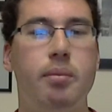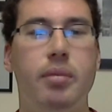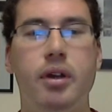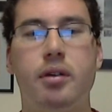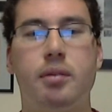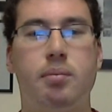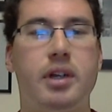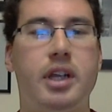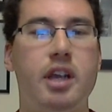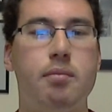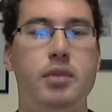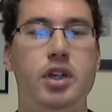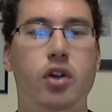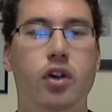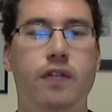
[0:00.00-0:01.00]
But give me
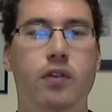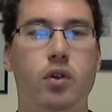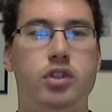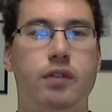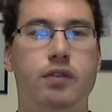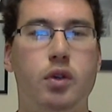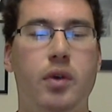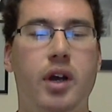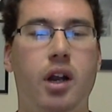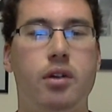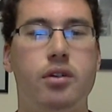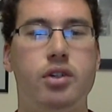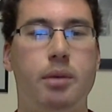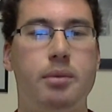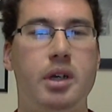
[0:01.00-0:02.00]
your thoughts, if you will,
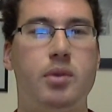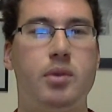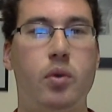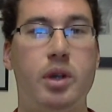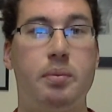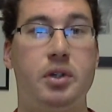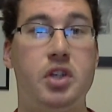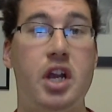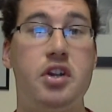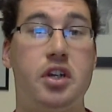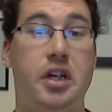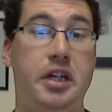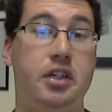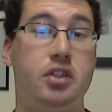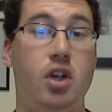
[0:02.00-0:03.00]
on WWE
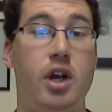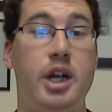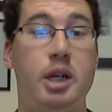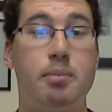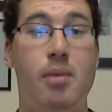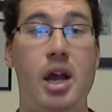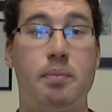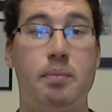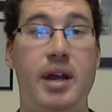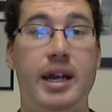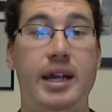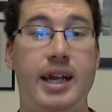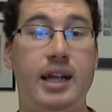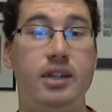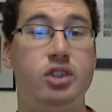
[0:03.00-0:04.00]
potentially signing Mike
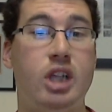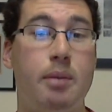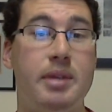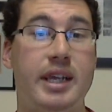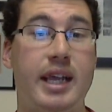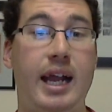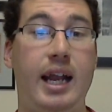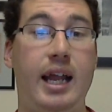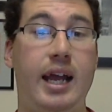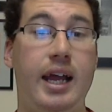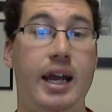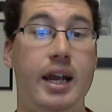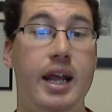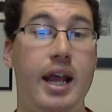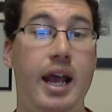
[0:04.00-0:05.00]
Bennett and Sami
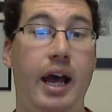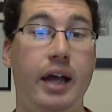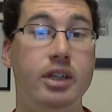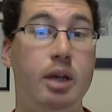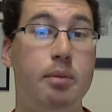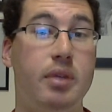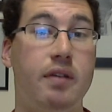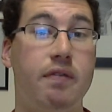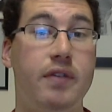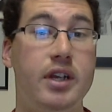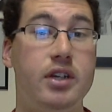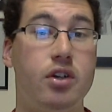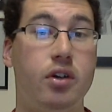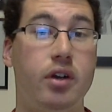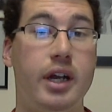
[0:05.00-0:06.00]
Callihan and then being
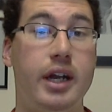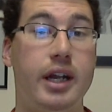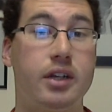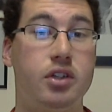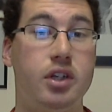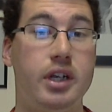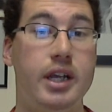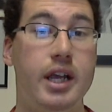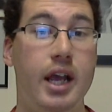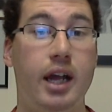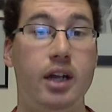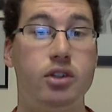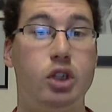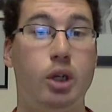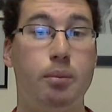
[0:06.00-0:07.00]
featured on NXT
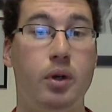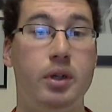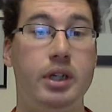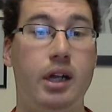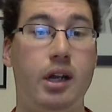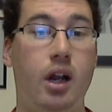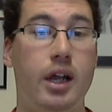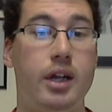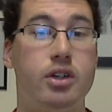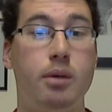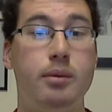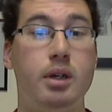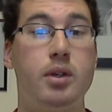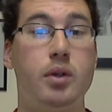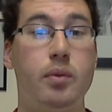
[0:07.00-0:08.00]
at some point down the line.
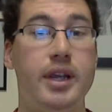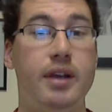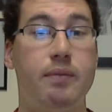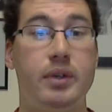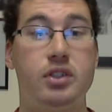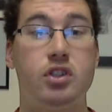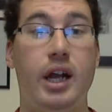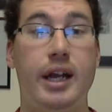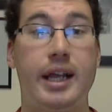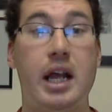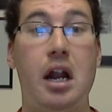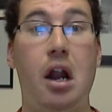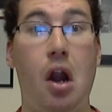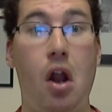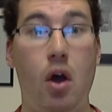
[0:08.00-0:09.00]
WWE have been signing a
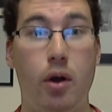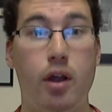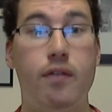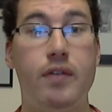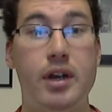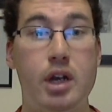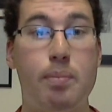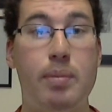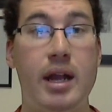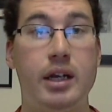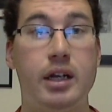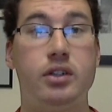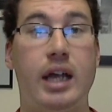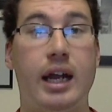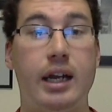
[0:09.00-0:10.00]
lot of
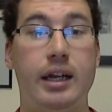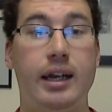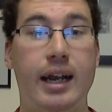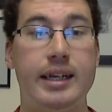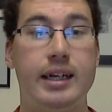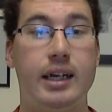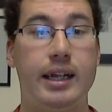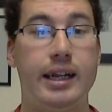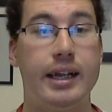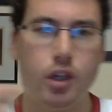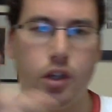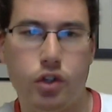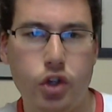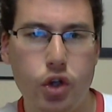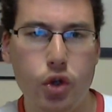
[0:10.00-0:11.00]
independent talent lately.
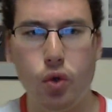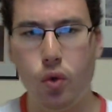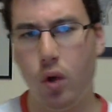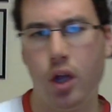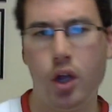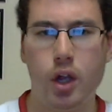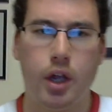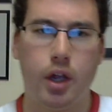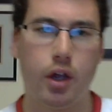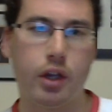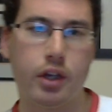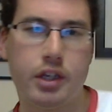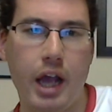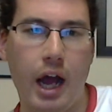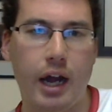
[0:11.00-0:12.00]
You
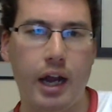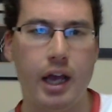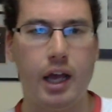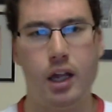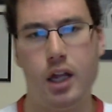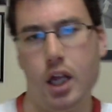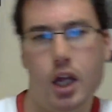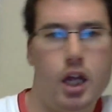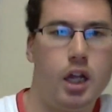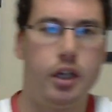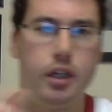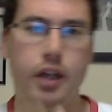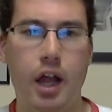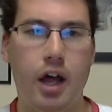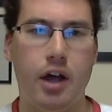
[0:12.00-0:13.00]
gotta
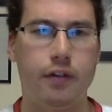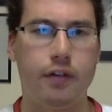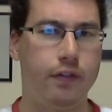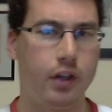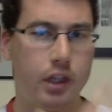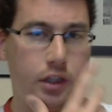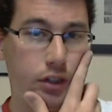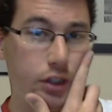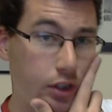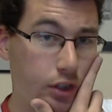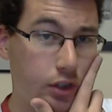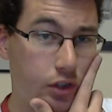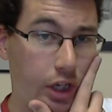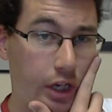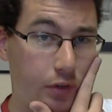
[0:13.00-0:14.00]
love
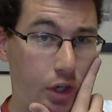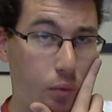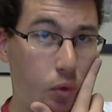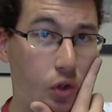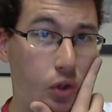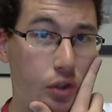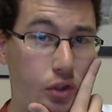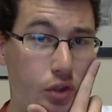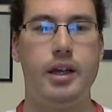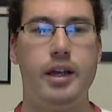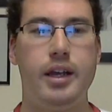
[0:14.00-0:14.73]
Xavier Woods.